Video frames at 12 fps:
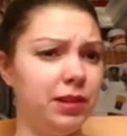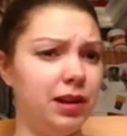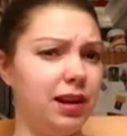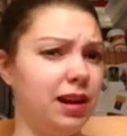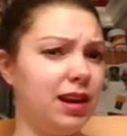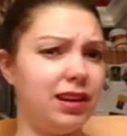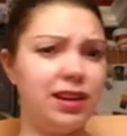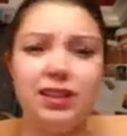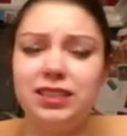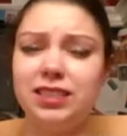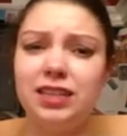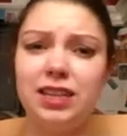La
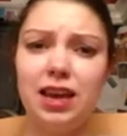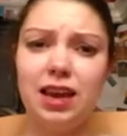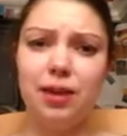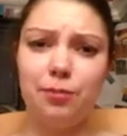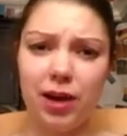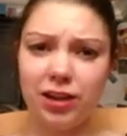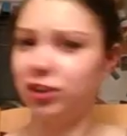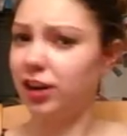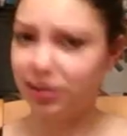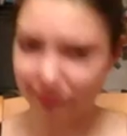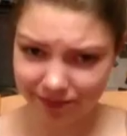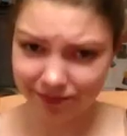Casa de
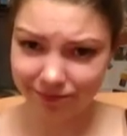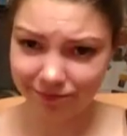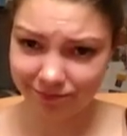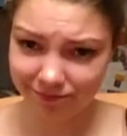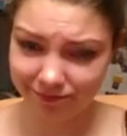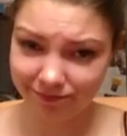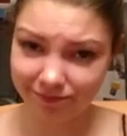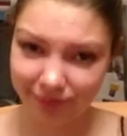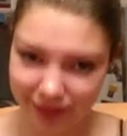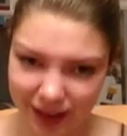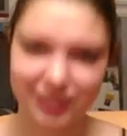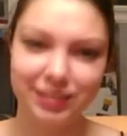Padre.
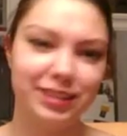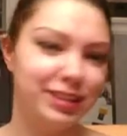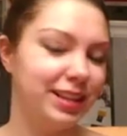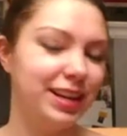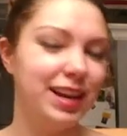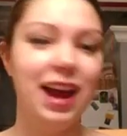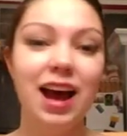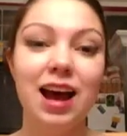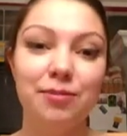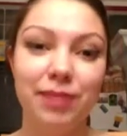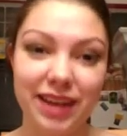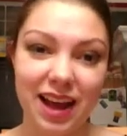Yes,
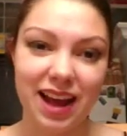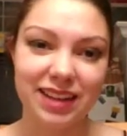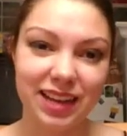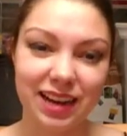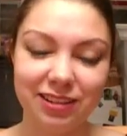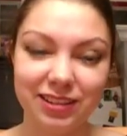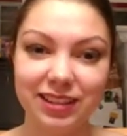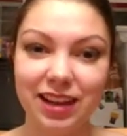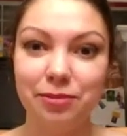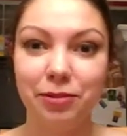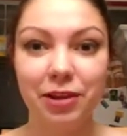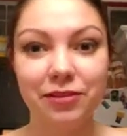my dad's house.
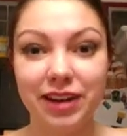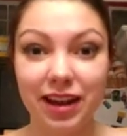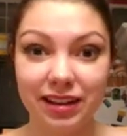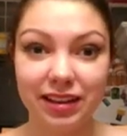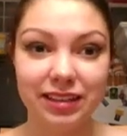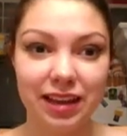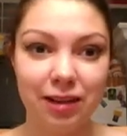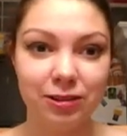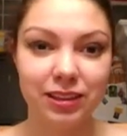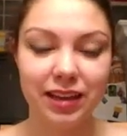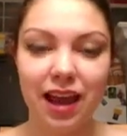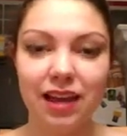I'm living at his house
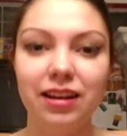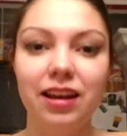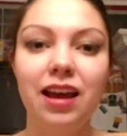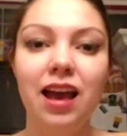again.